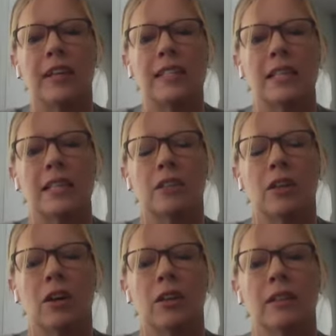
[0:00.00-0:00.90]
facing
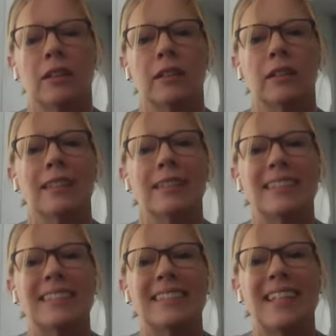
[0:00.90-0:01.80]
dog,
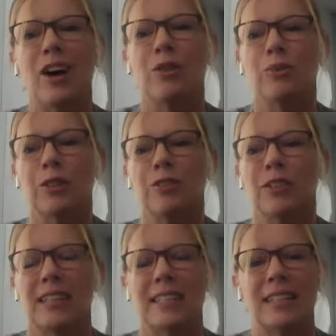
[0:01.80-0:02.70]
downward
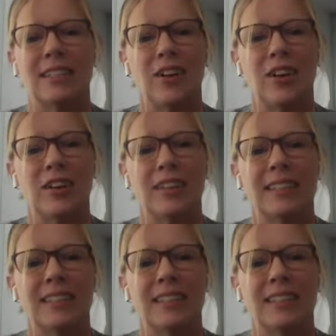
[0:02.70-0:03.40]
facing dog.